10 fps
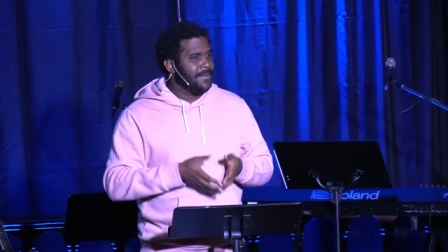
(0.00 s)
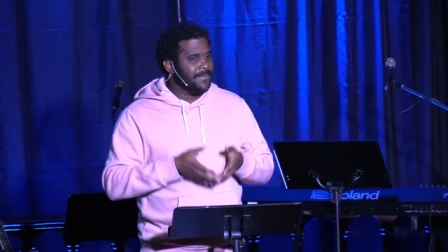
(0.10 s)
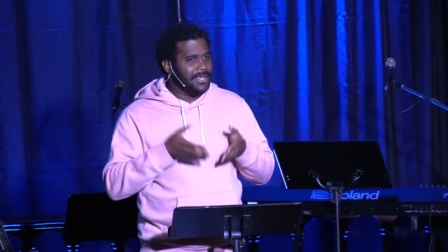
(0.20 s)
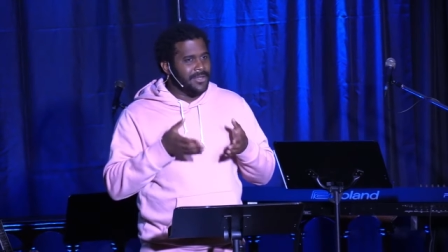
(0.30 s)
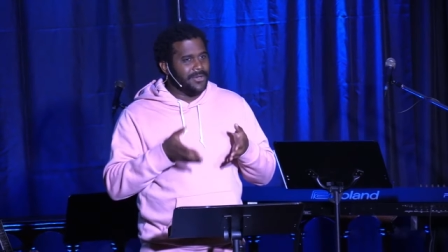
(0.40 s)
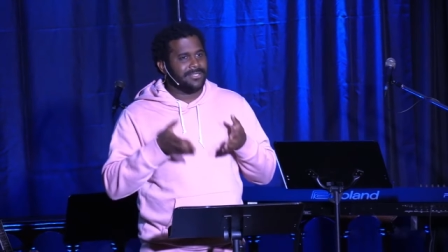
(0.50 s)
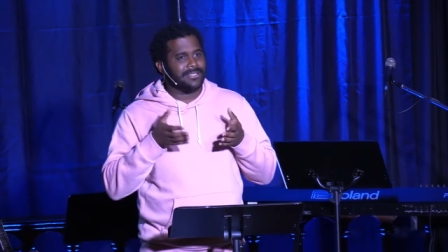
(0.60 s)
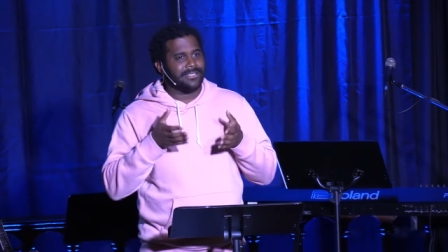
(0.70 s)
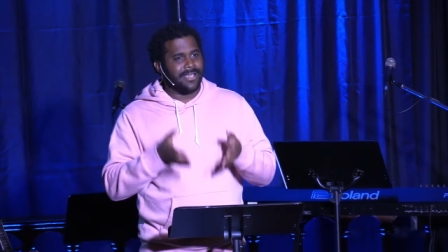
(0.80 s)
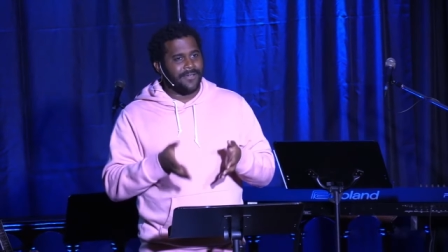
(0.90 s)
He knows the
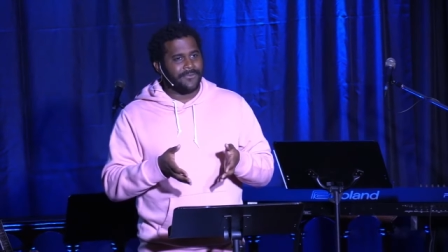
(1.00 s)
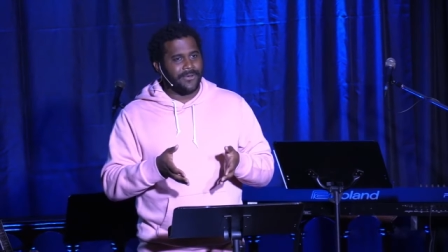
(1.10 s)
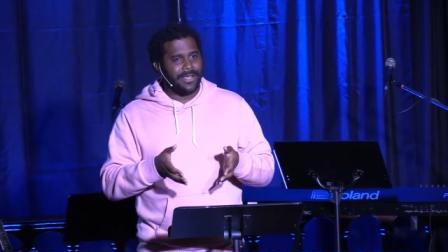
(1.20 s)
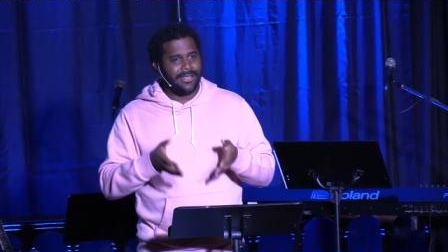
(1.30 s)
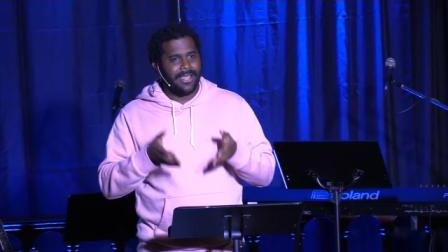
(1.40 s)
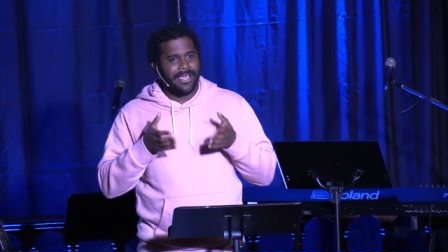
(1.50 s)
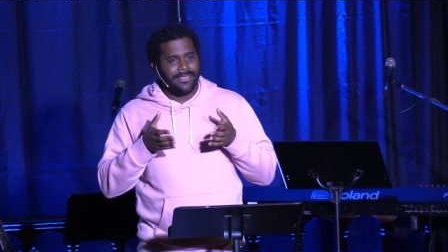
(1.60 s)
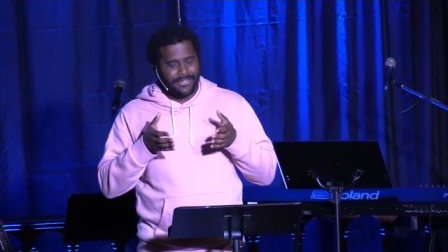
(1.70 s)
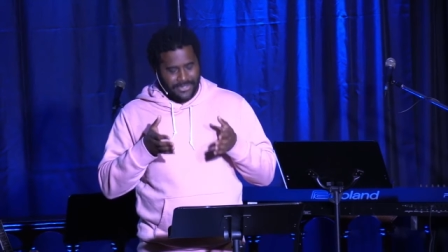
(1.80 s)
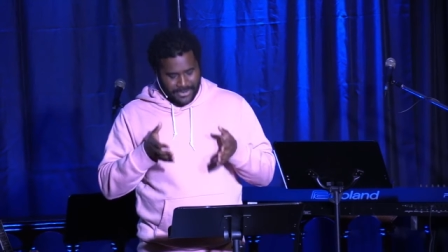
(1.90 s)
suffering
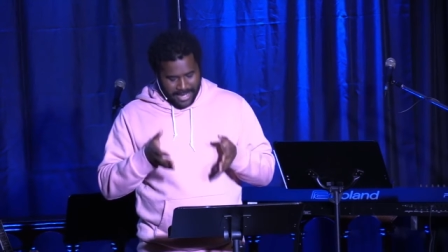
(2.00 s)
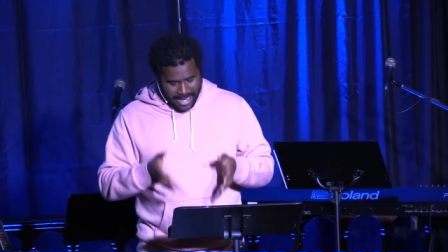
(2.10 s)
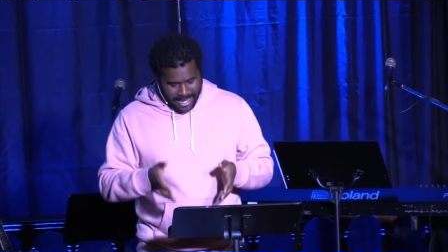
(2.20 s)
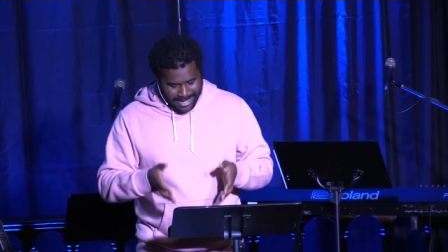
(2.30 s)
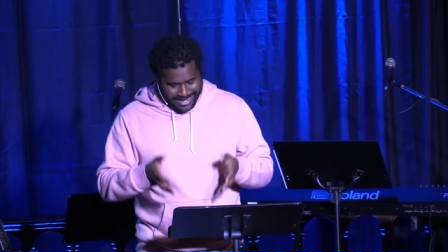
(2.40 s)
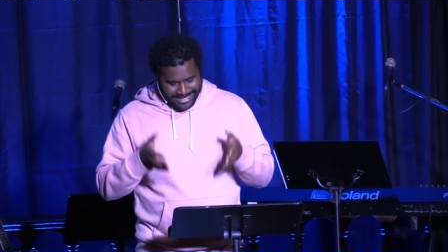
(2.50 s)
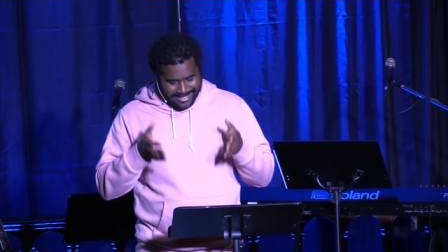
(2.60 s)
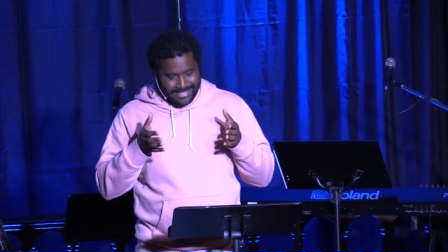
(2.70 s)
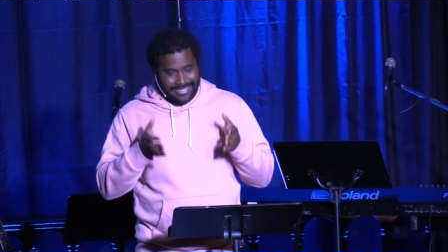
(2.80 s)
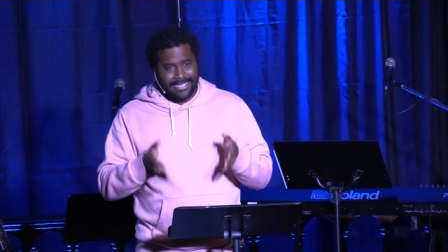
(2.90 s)
that you're in, and He
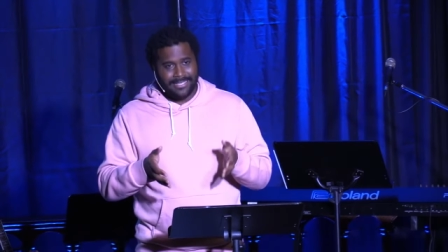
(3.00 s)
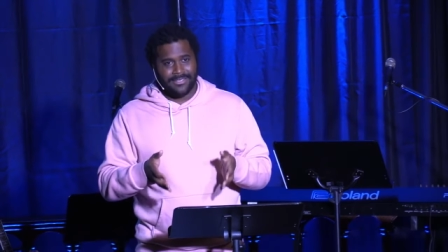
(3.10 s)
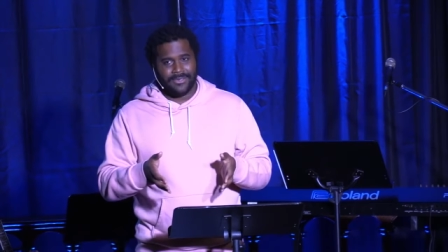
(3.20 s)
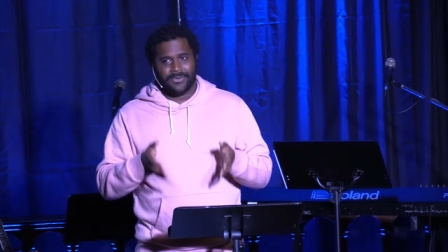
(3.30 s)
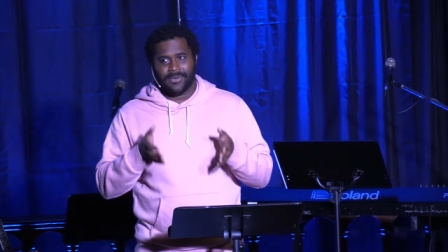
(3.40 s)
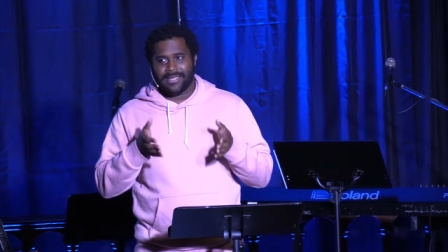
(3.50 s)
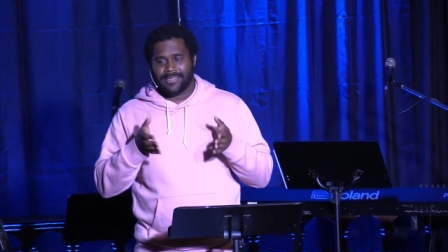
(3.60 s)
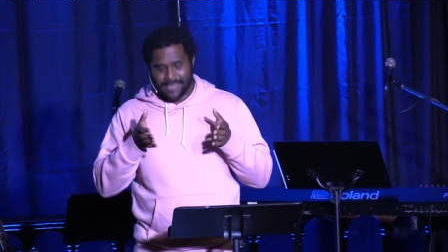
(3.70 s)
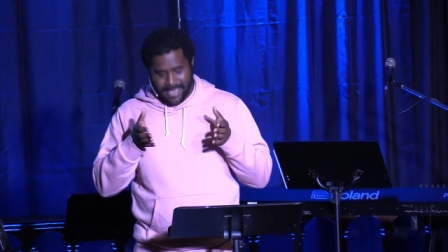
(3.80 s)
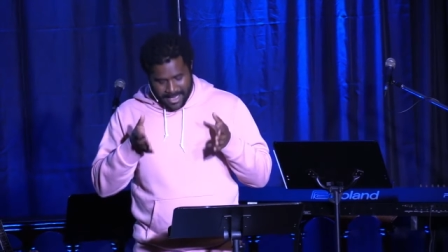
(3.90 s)
sees you
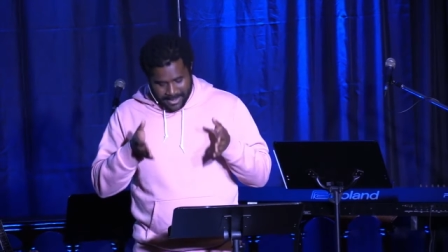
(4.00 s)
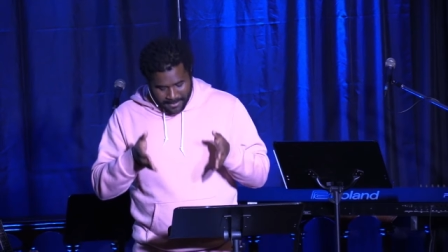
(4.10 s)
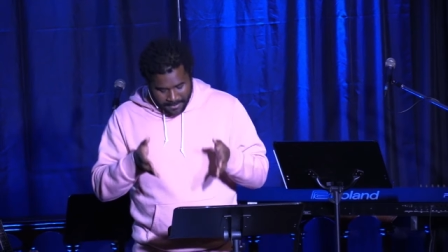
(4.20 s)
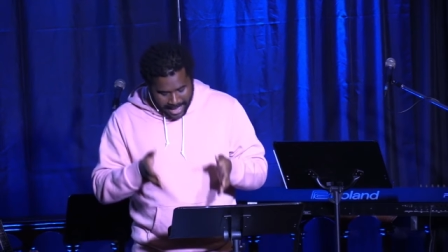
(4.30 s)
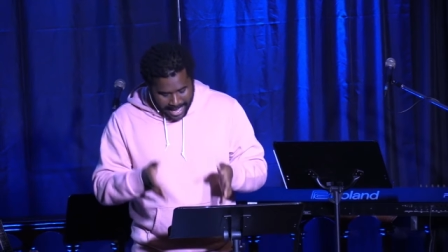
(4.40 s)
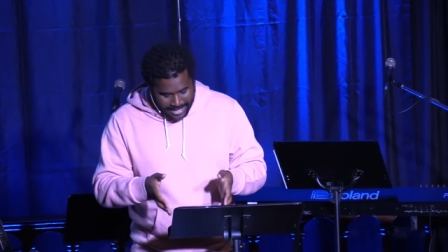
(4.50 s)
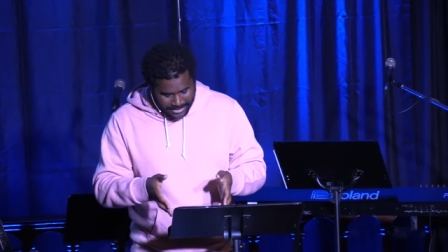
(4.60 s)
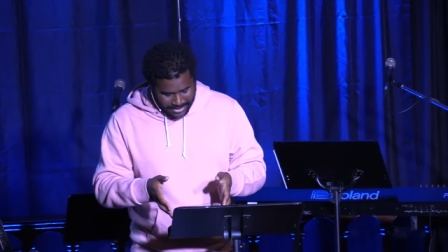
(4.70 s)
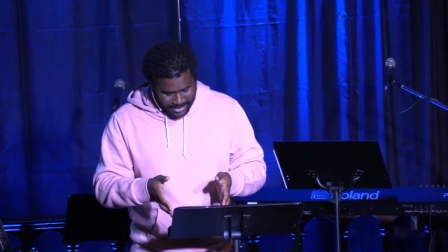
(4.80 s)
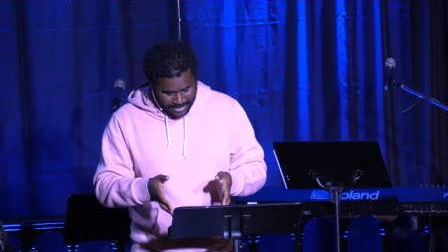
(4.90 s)
with
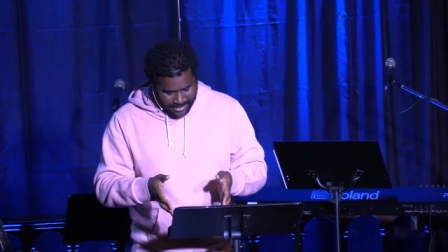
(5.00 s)
compassion